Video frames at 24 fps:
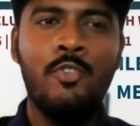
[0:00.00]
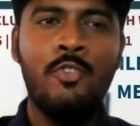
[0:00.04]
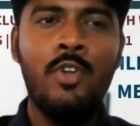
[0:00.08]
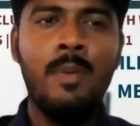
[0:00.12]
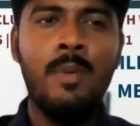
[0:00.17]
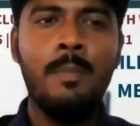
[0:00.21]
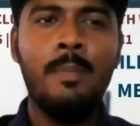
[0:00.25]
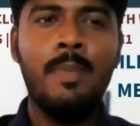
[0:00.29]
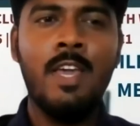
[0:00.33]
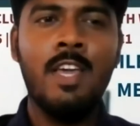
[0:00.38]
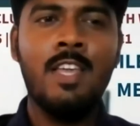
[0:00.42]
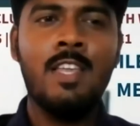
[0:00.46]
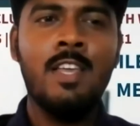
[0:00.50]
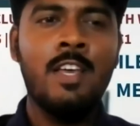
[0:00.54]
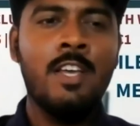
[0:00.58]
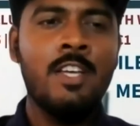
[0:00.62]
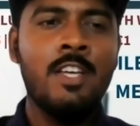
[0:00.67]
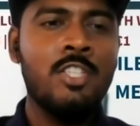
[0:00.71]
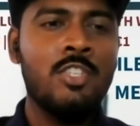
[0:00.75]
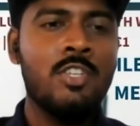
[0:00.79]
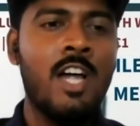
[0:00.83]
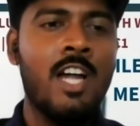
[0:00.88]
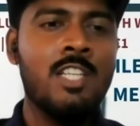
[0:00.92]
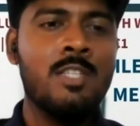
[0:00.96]
Dream big,
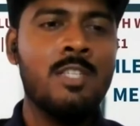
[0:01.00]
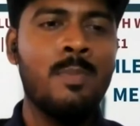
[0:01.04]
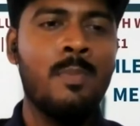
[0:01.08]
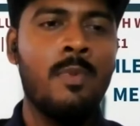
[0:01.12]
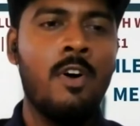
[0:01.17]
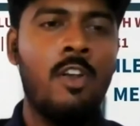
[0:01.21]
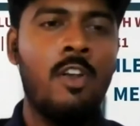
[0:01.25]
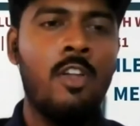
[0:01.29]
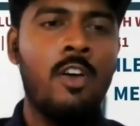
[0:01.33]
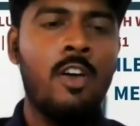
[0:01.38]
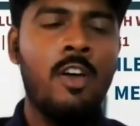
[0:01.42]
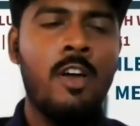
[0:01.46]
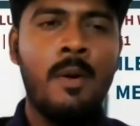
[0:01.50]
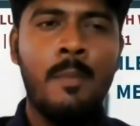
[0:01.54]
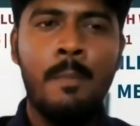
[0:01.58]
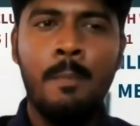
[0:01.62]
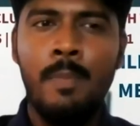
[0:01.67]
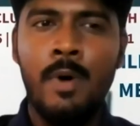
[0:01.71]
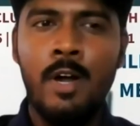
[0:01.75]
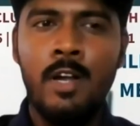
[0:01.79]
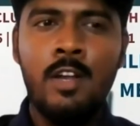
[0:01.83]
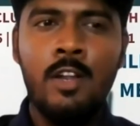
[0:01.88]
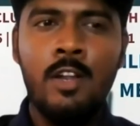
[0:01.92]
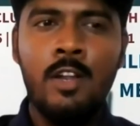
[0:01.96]
start small,
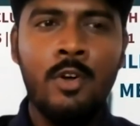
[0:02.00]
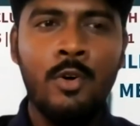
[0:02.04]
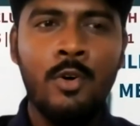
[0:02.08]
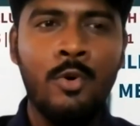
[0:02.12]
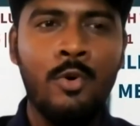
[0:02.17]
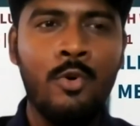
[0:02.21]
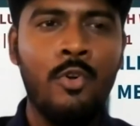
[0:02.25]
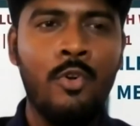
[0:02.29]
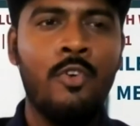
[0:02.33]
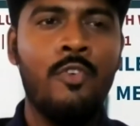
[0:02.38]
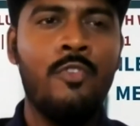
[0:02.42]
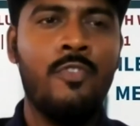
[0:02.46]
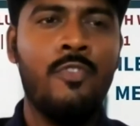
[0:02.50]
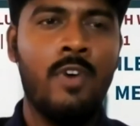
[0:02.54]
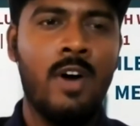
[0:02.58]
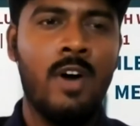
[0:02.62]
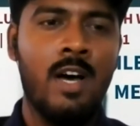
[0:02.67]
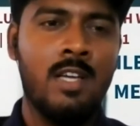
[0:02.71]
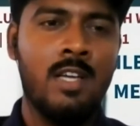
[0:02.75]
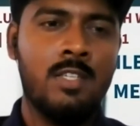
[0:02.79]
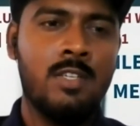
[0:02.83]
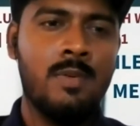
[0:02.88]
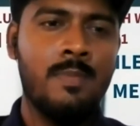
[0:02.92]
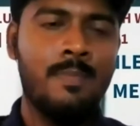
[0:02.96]
but grow
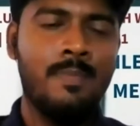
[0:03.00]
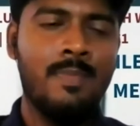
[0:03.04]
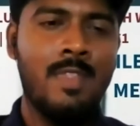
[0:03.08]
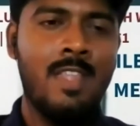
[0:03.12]
fast.